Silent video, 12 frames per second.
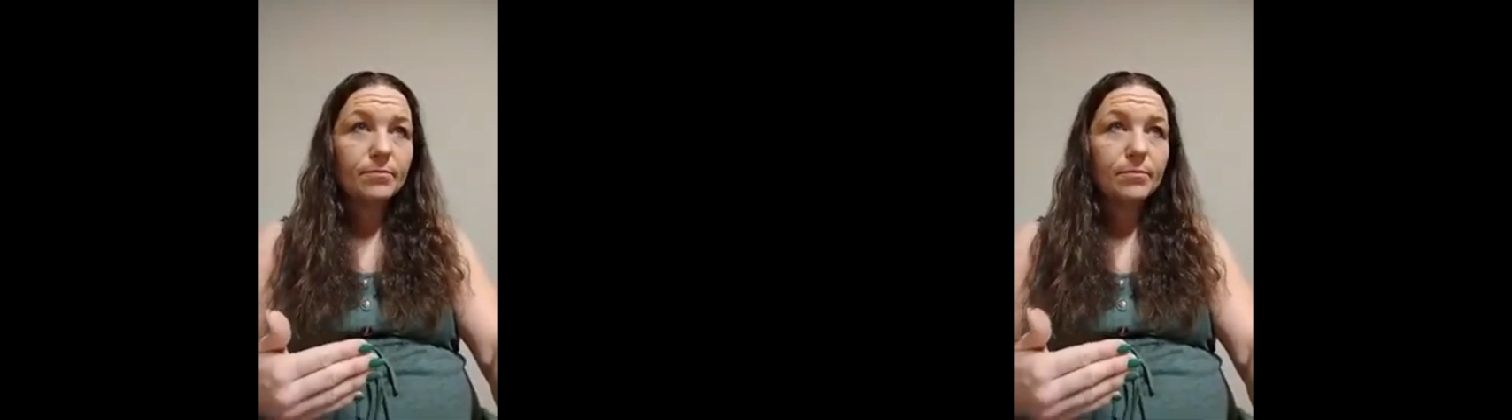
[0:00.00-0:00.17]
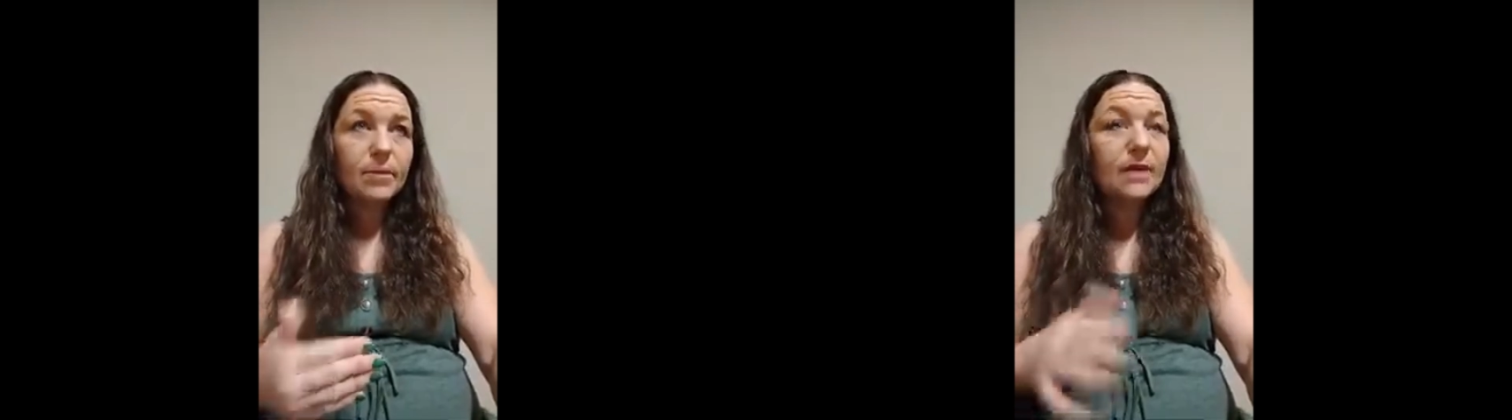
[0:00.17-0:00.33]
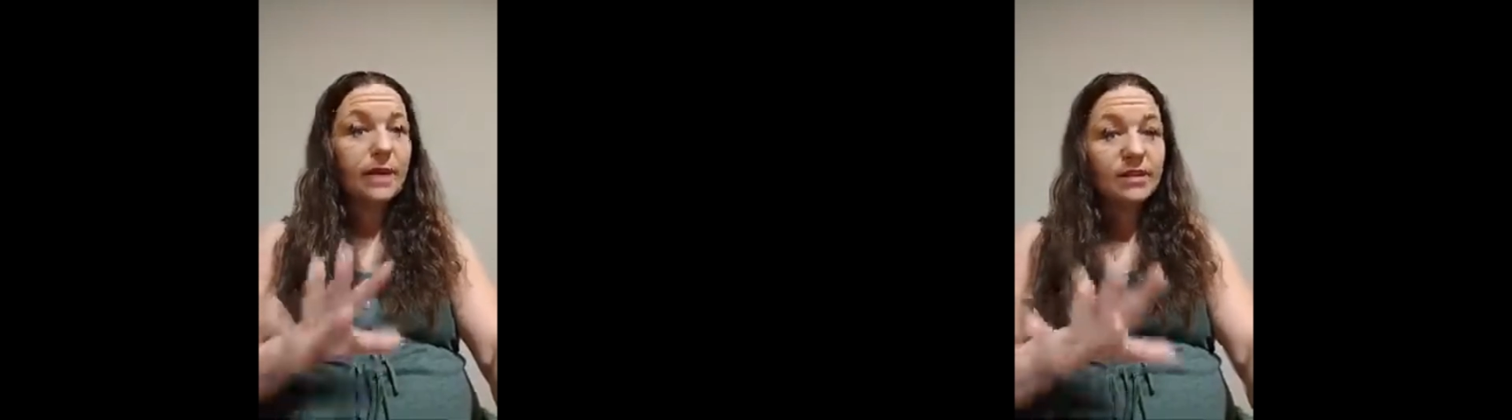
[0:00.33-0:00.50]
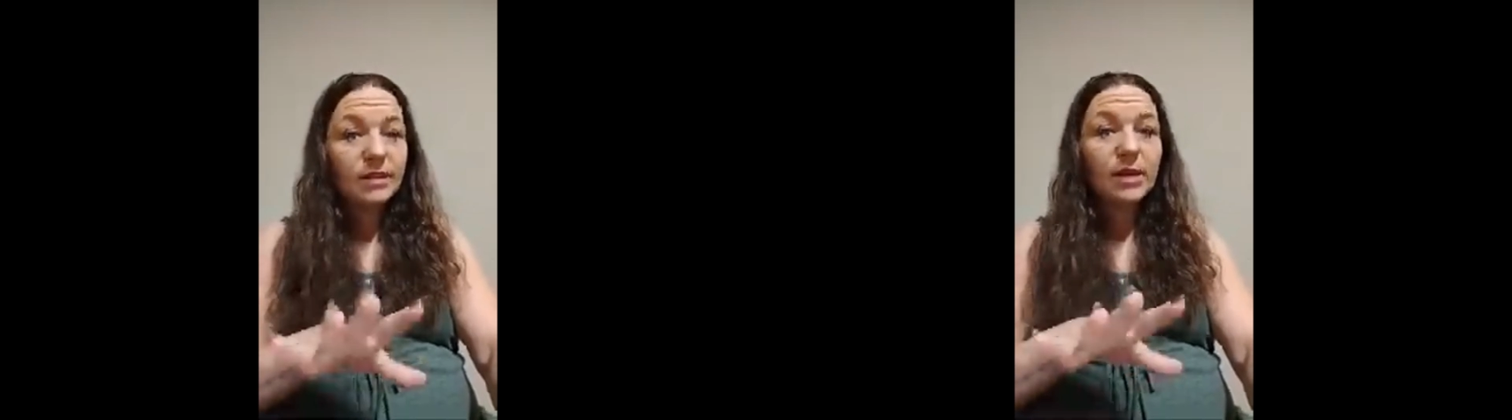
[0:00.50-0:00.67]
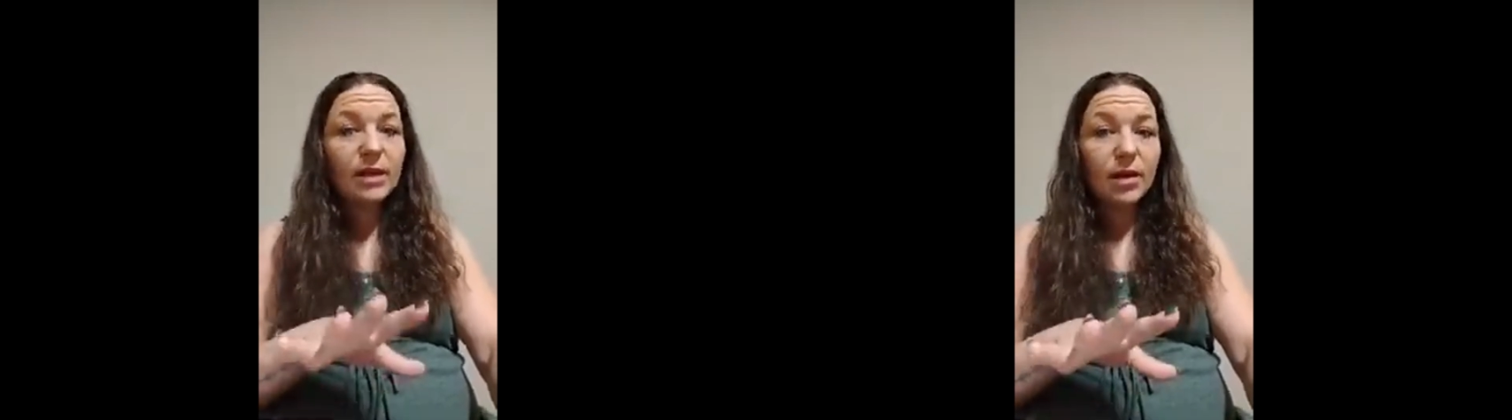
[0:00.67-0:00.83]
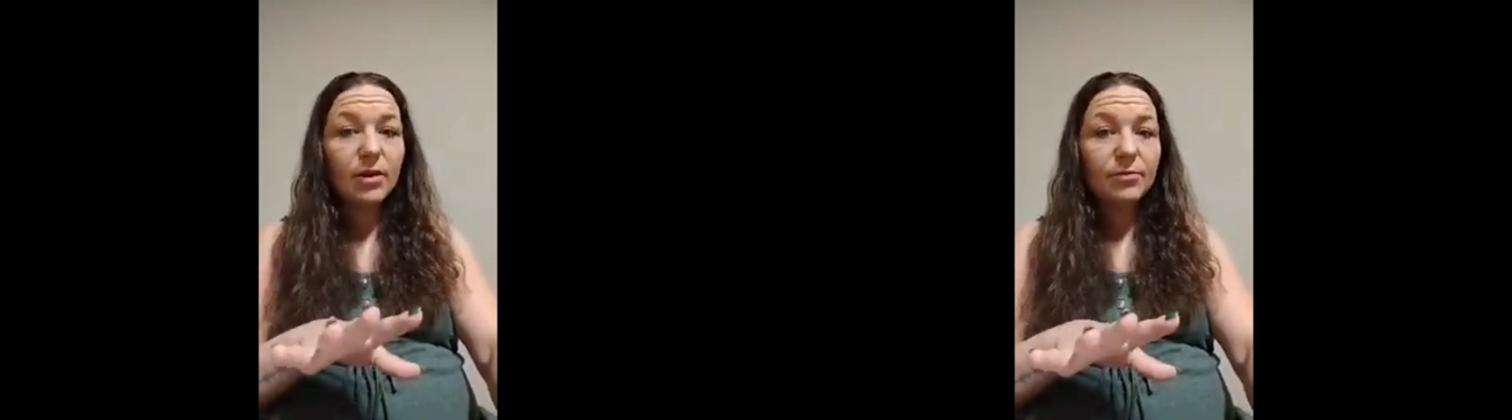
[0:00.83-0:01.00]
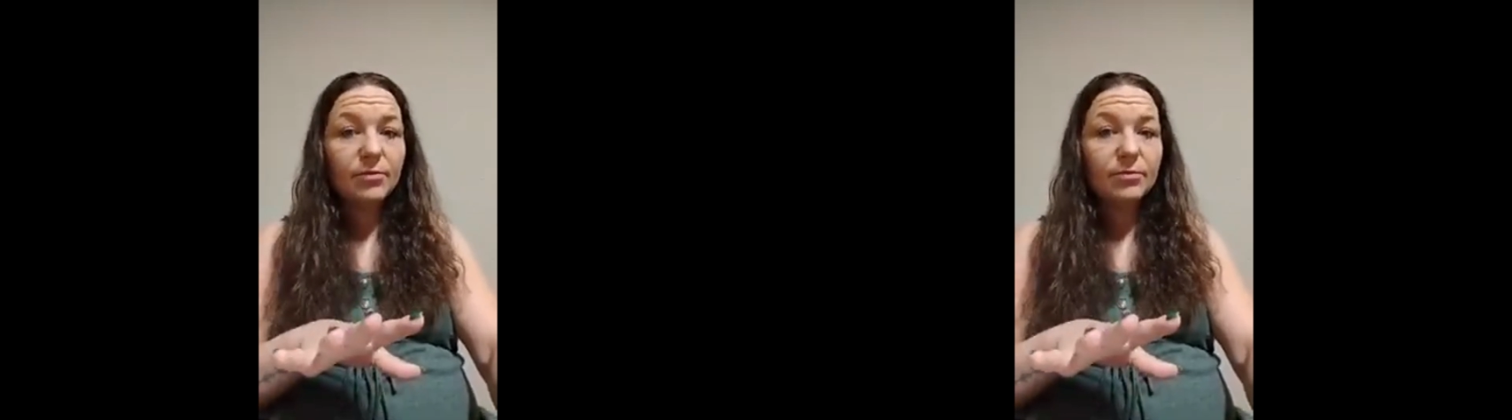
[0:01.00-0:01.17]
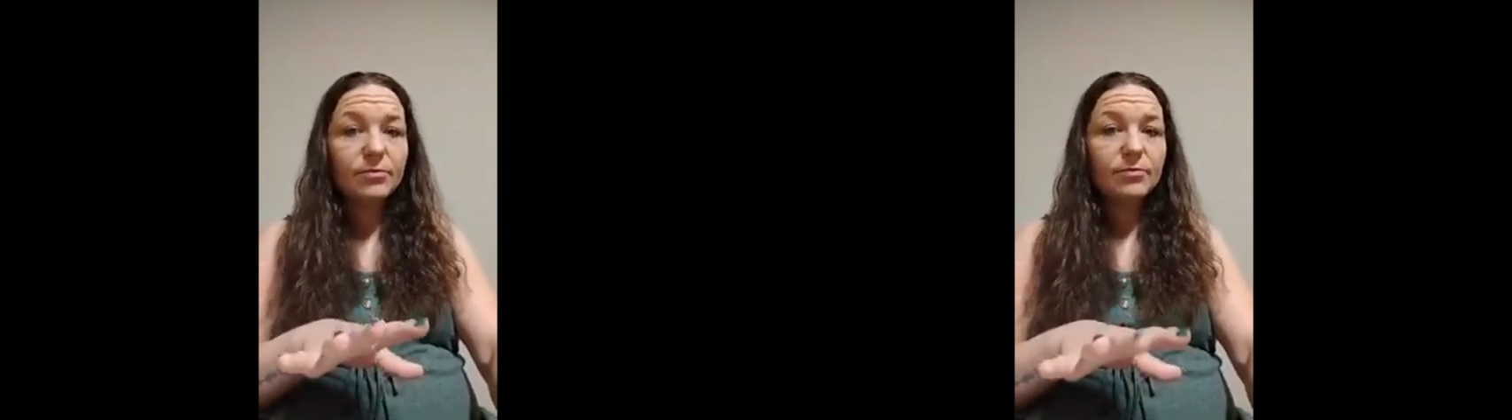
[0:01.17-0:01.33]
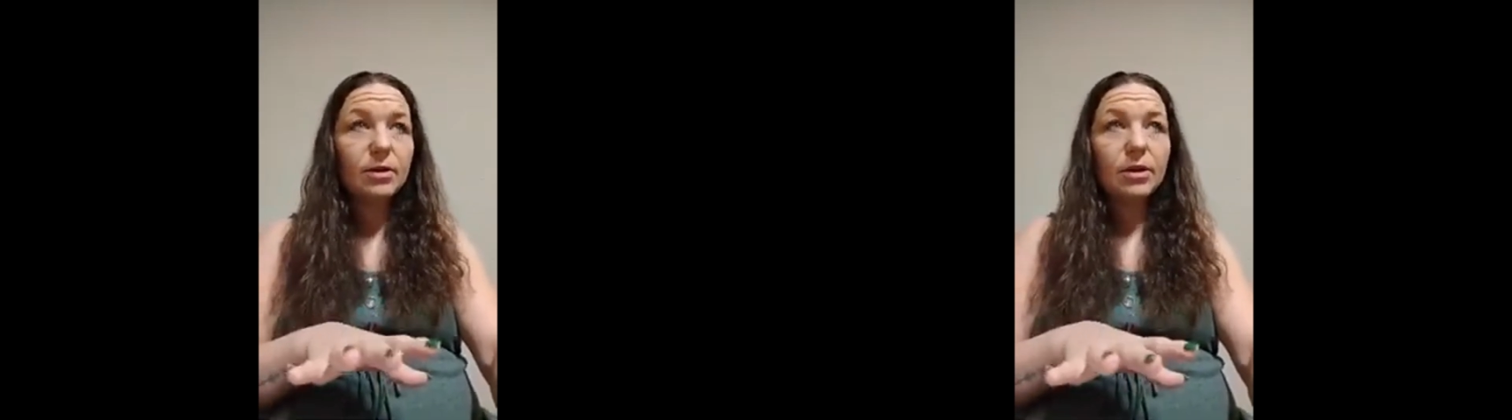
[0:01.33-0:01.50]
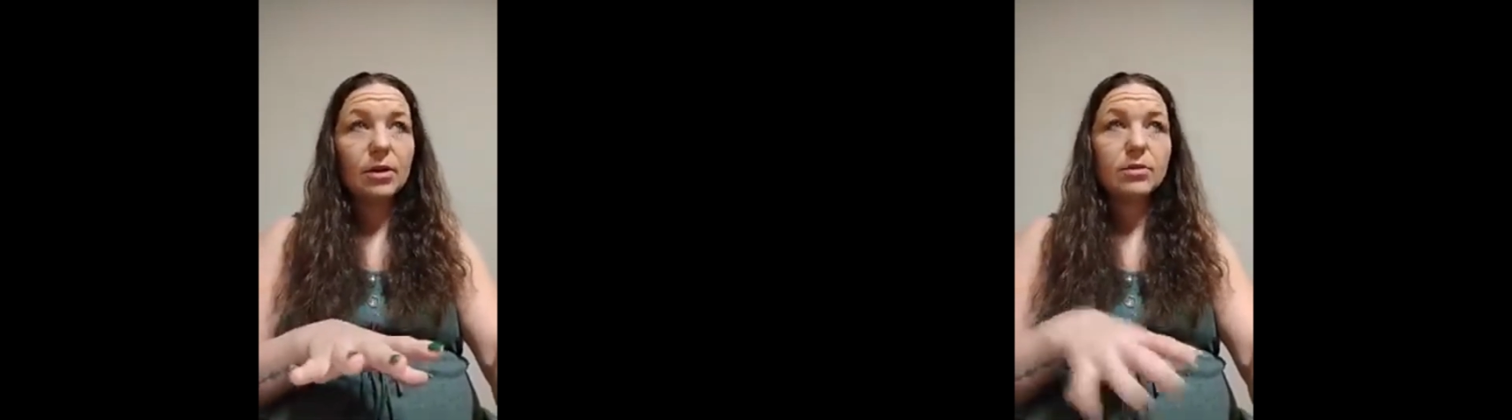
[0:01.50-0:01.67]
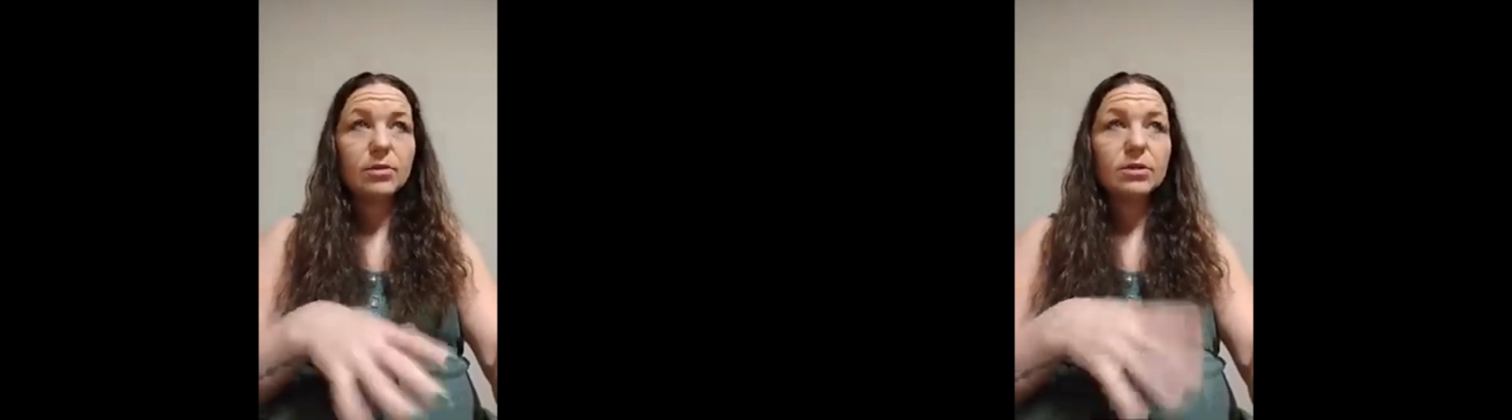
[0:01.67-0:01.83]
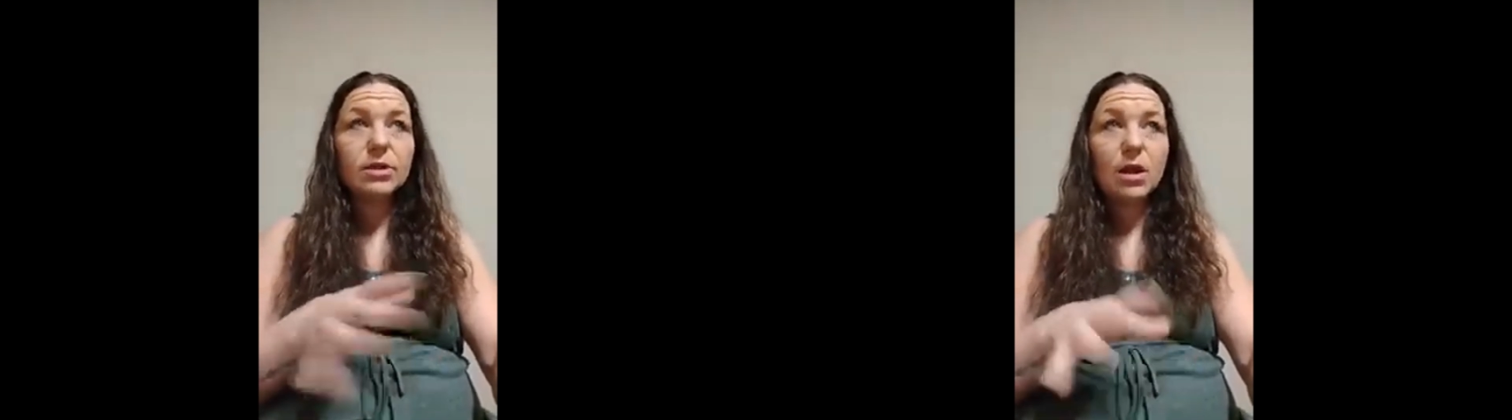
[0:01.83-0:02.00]
and that's an if,
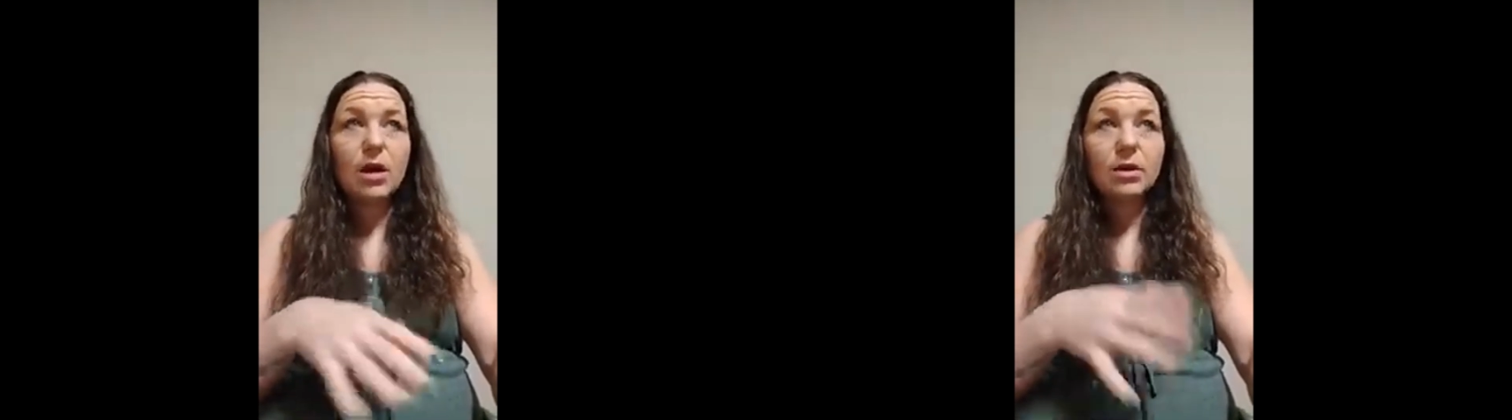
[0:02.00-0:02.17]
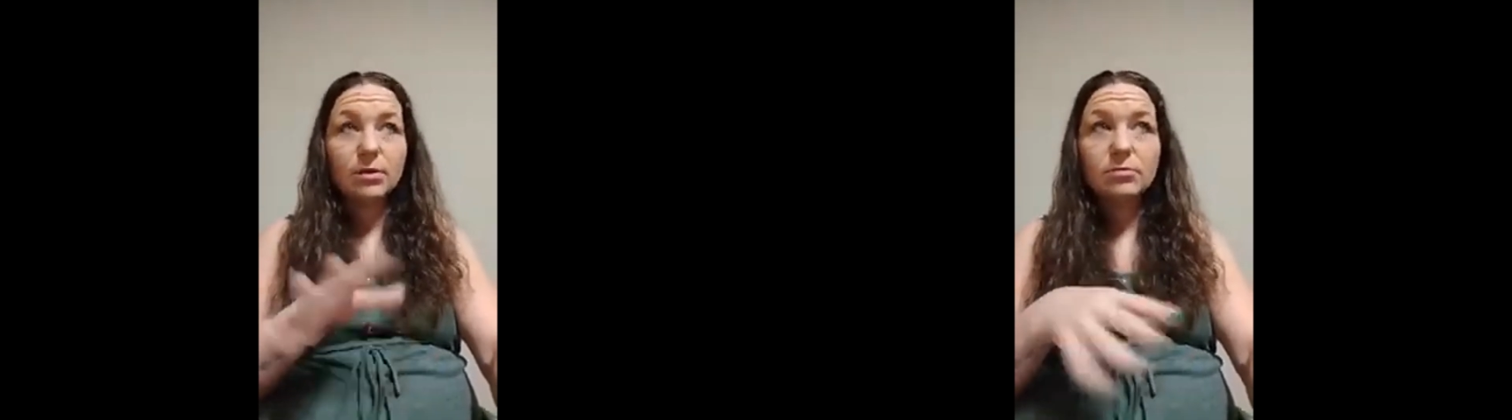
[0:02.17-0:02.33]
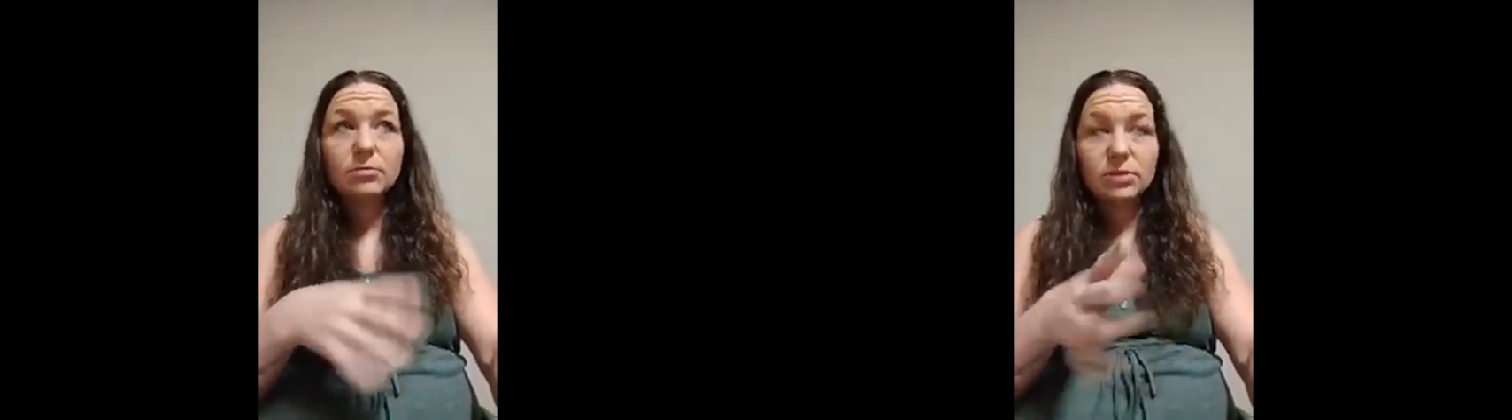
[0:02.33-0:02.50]
there's a lot of